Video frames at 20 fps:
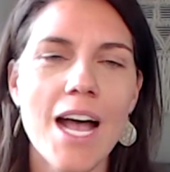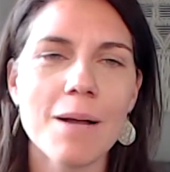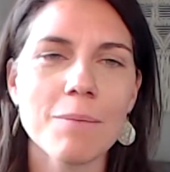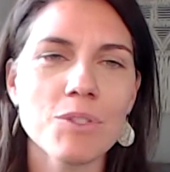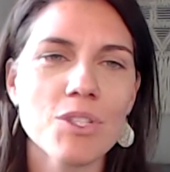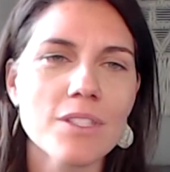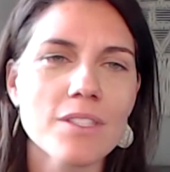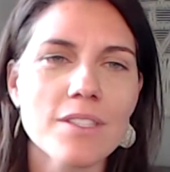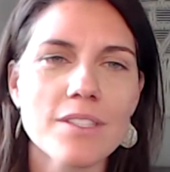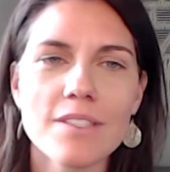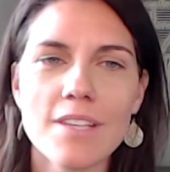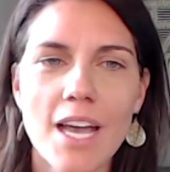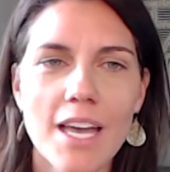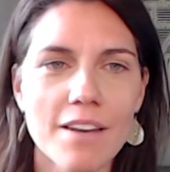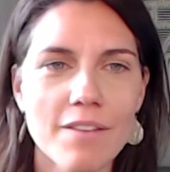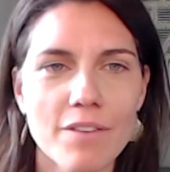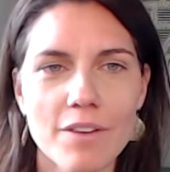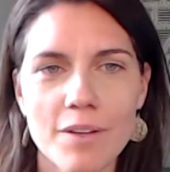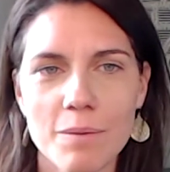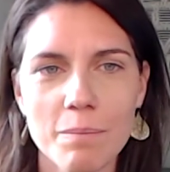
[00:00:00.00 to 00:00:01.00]
just as kind
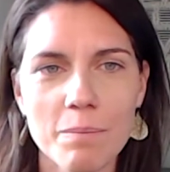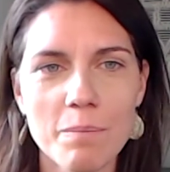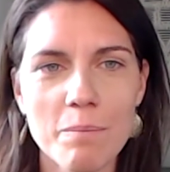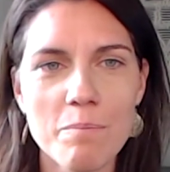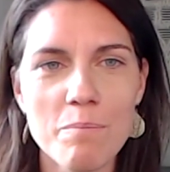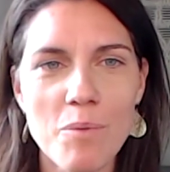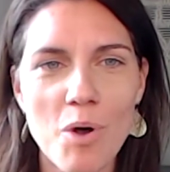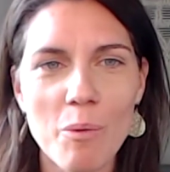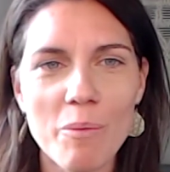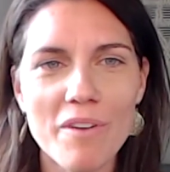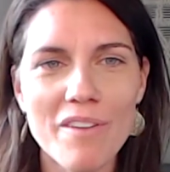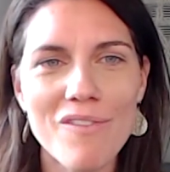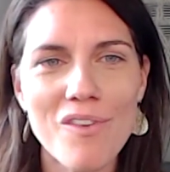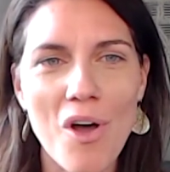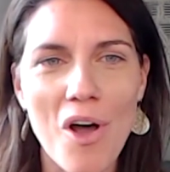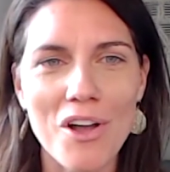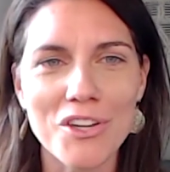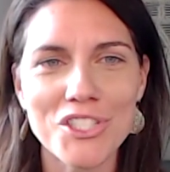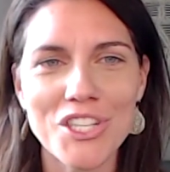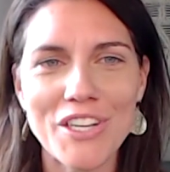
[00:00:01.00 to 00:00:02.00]
of a moment of
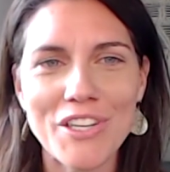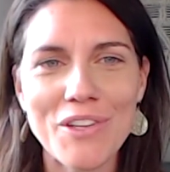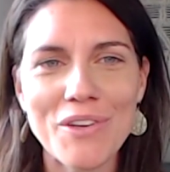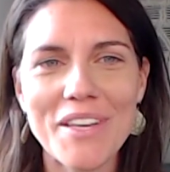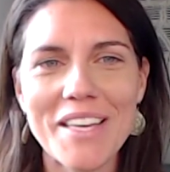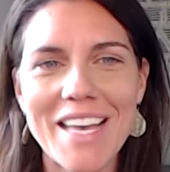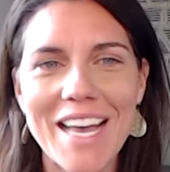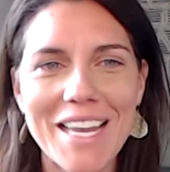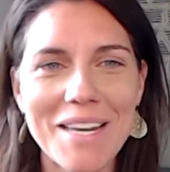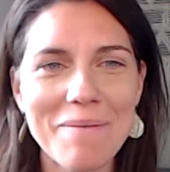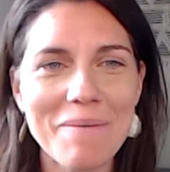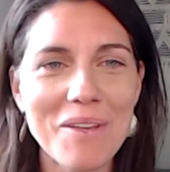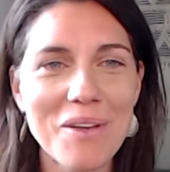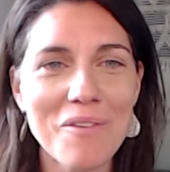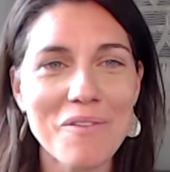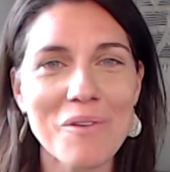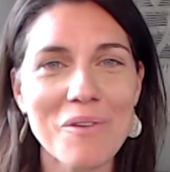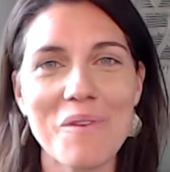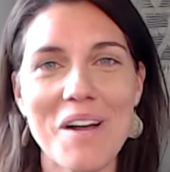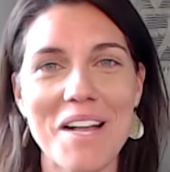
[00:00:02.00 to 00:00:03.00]
caution, you can kind of be
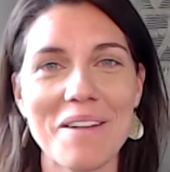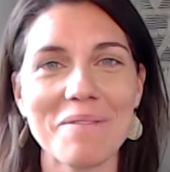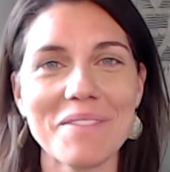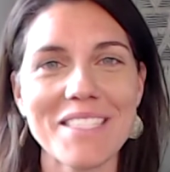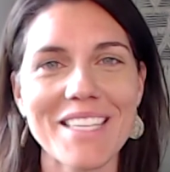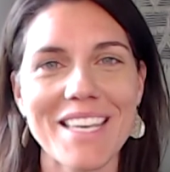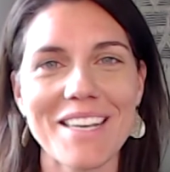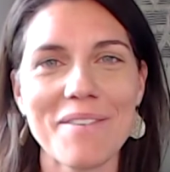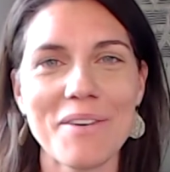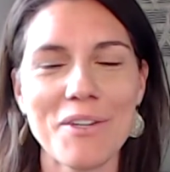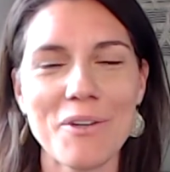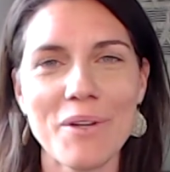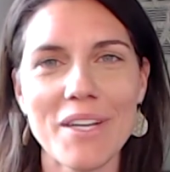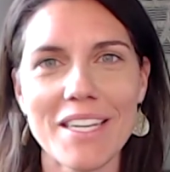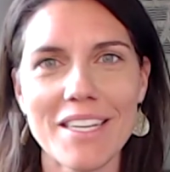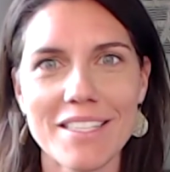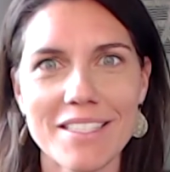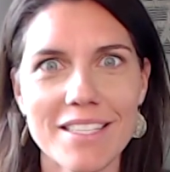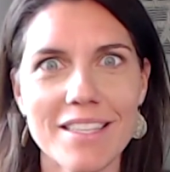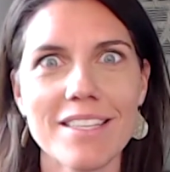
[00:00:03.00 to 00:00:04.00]
overwhelmed. Like when you get
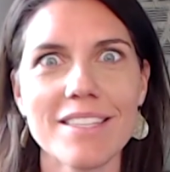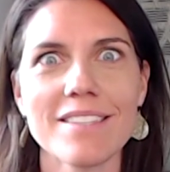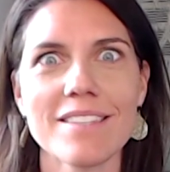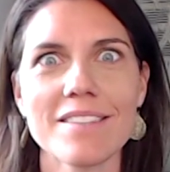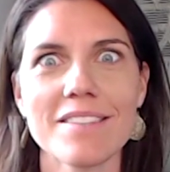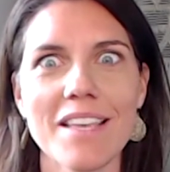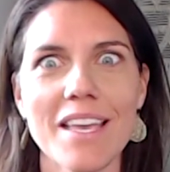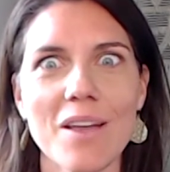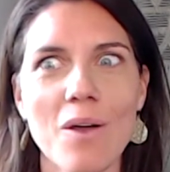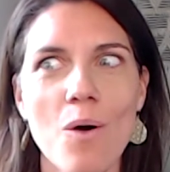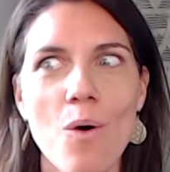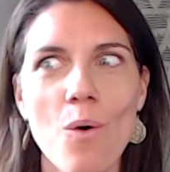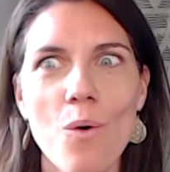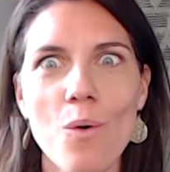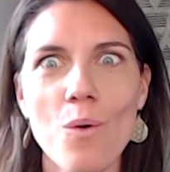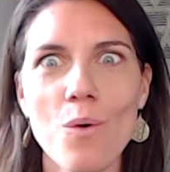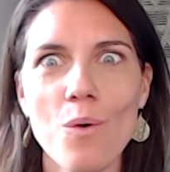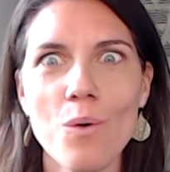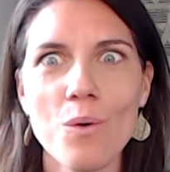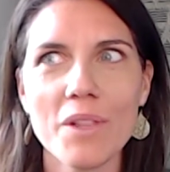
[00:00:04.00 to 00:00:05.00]
into this, it's like,
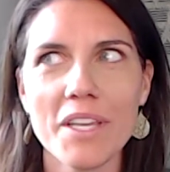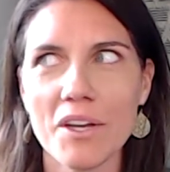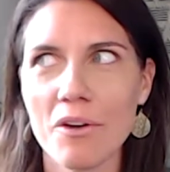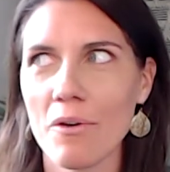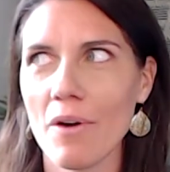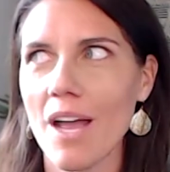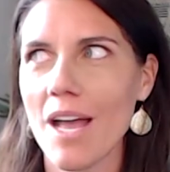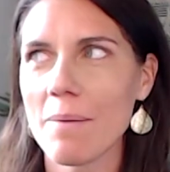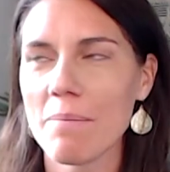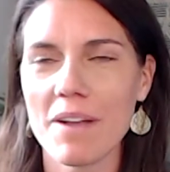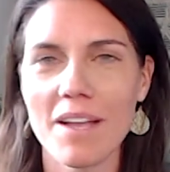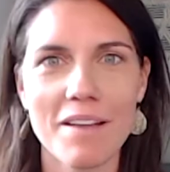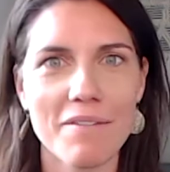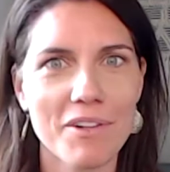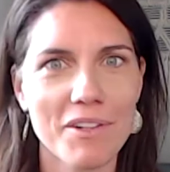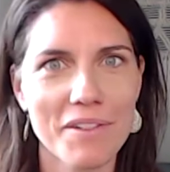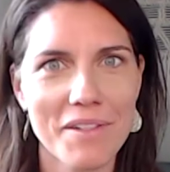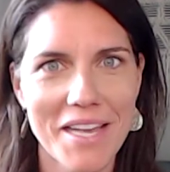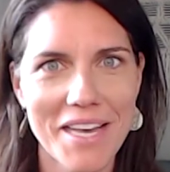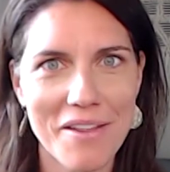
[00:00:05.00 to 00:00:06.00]
holy crap, I have a
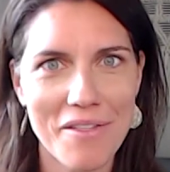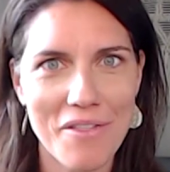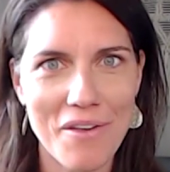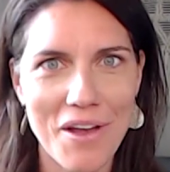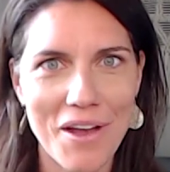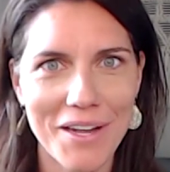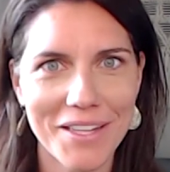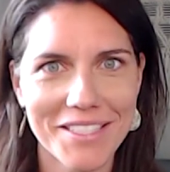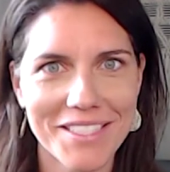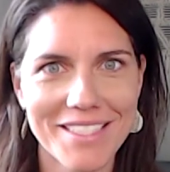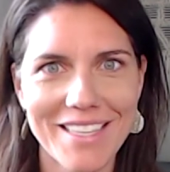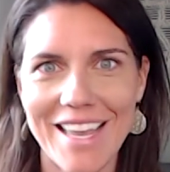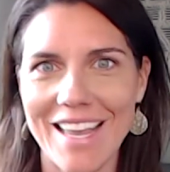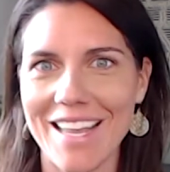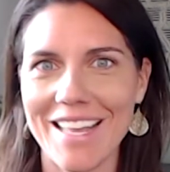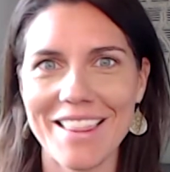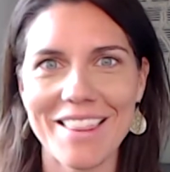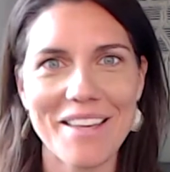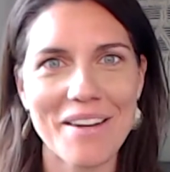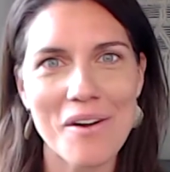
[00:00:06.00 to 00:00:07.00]
lot of thoughts
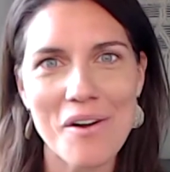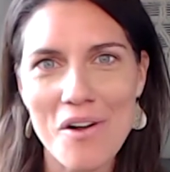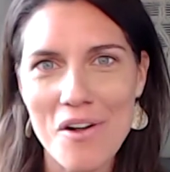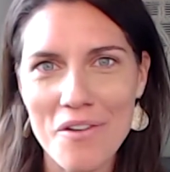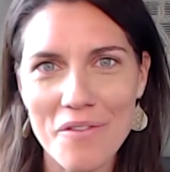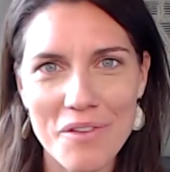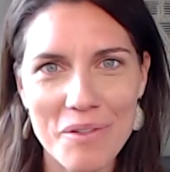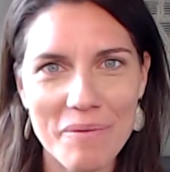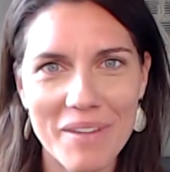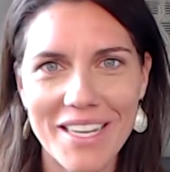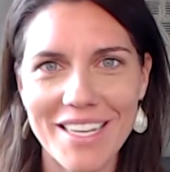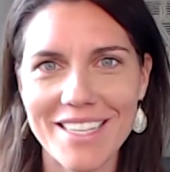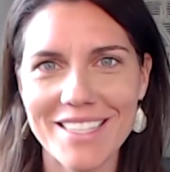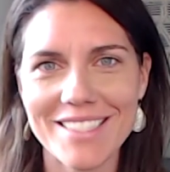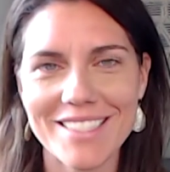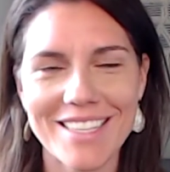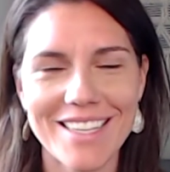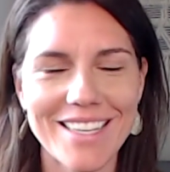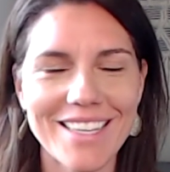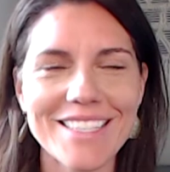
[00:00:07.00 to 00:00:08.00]
and they're all over the
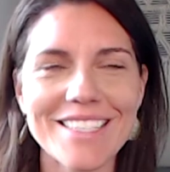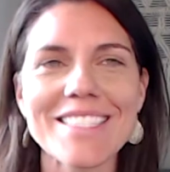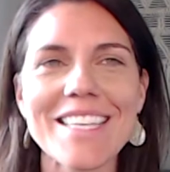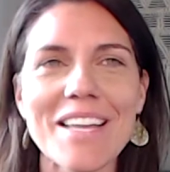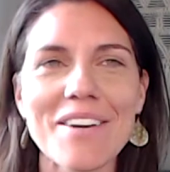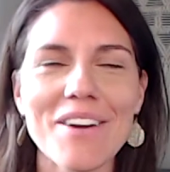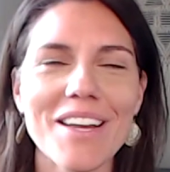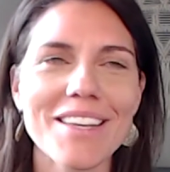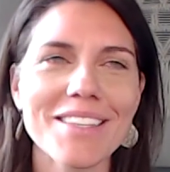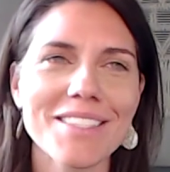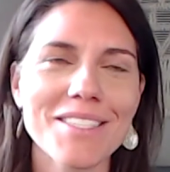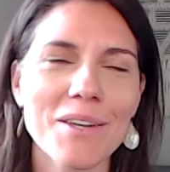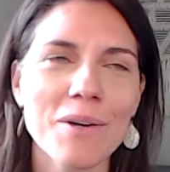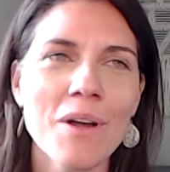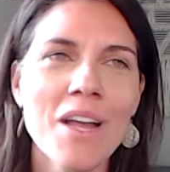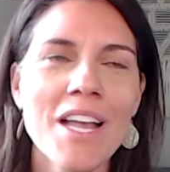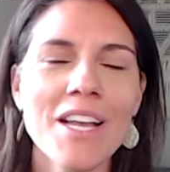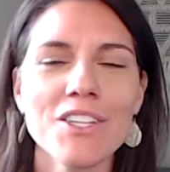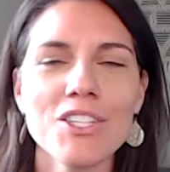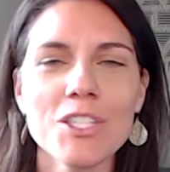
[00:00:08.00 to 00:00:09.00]
place, and etc. So
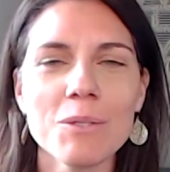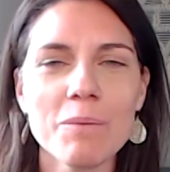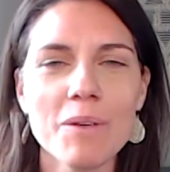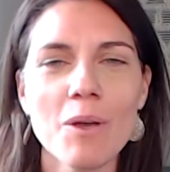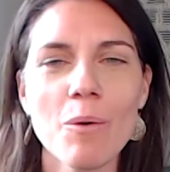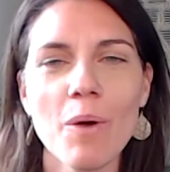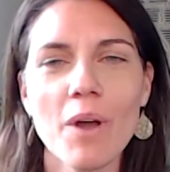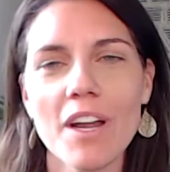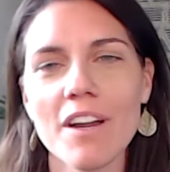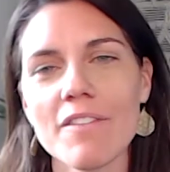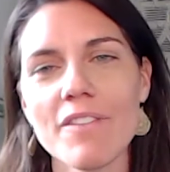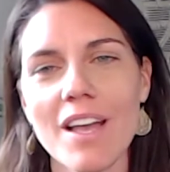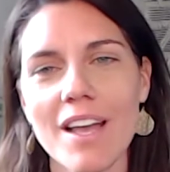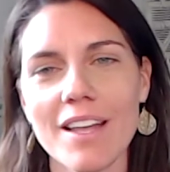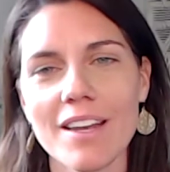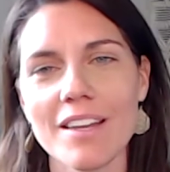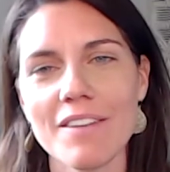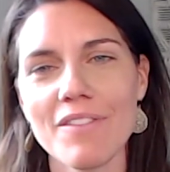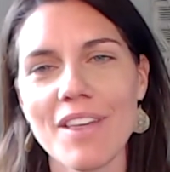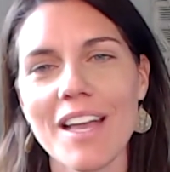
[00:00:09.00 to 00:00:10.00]
just be aware if
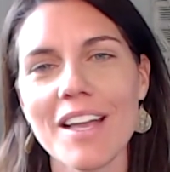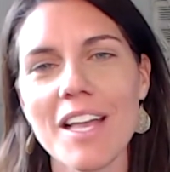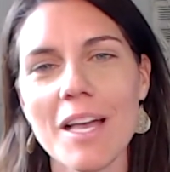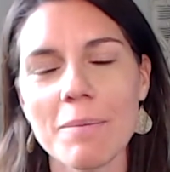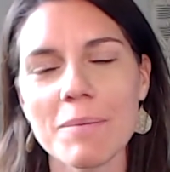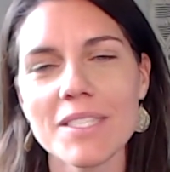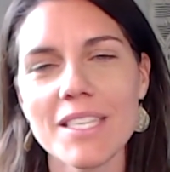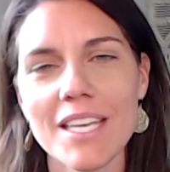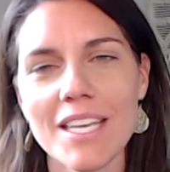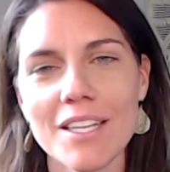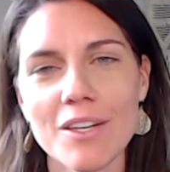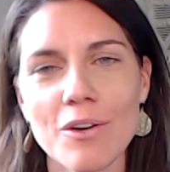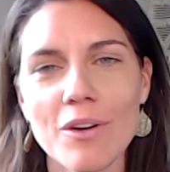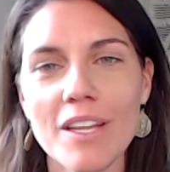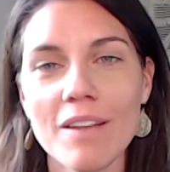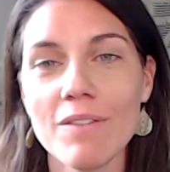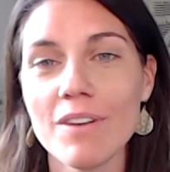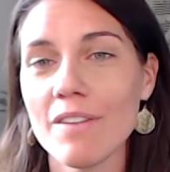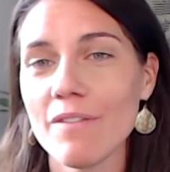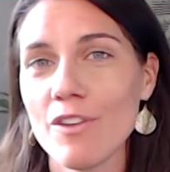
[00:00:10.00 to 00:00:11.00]
that comes in, or
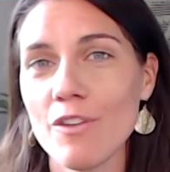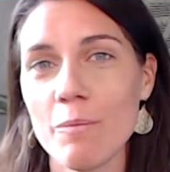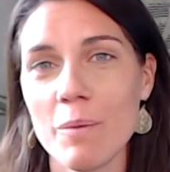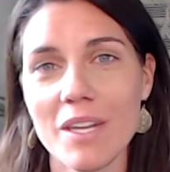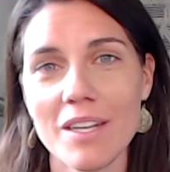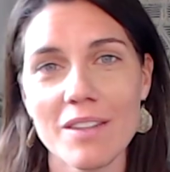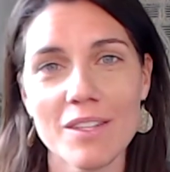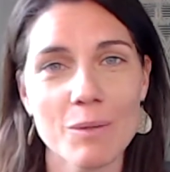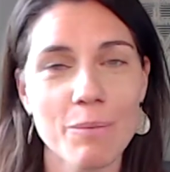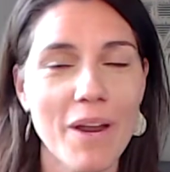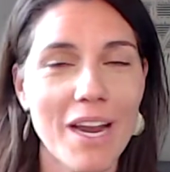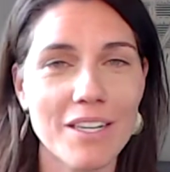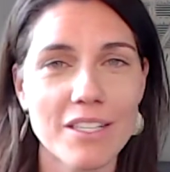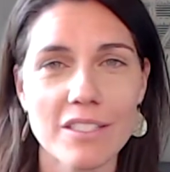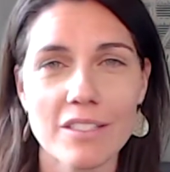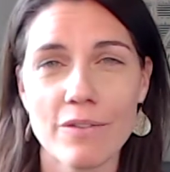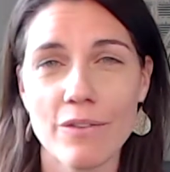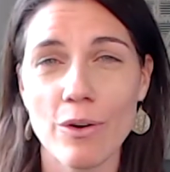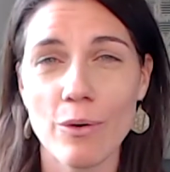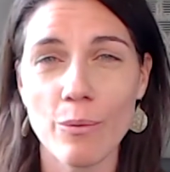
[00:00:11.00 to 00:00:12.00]
even if you've been in this
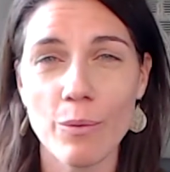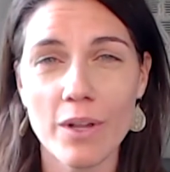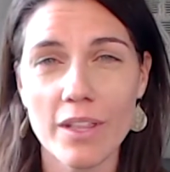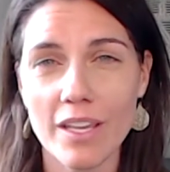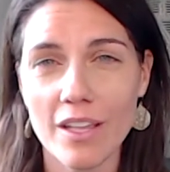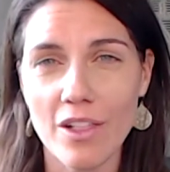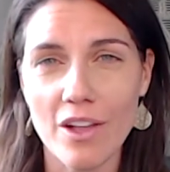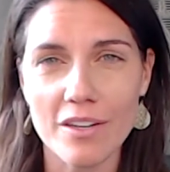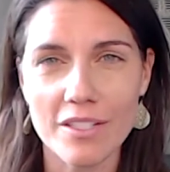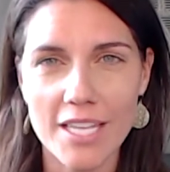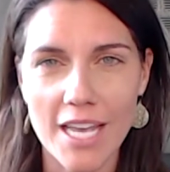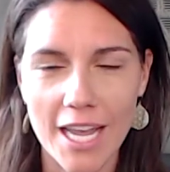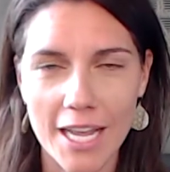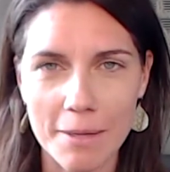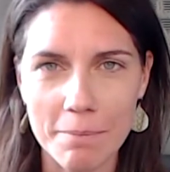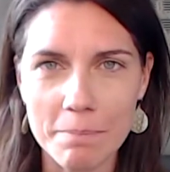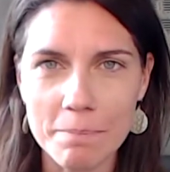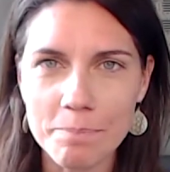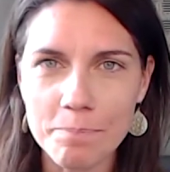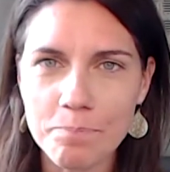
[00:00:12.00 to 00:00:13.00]
practice for a really long
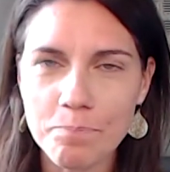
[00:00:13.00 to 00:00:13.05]
time,